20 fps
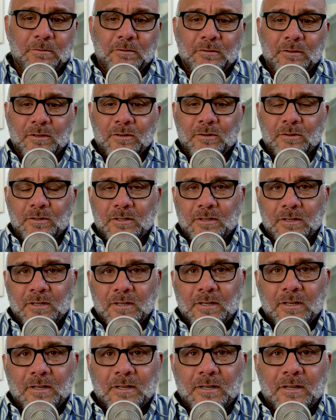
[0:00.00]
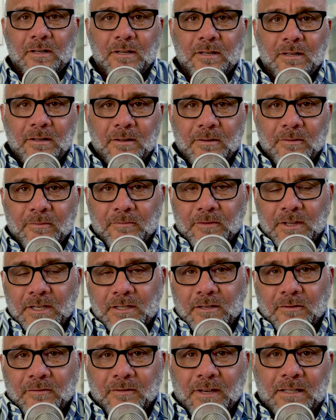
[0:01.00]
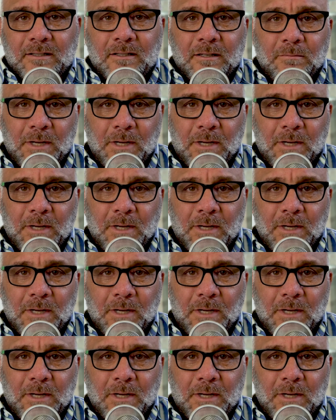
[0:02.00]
produced this effect in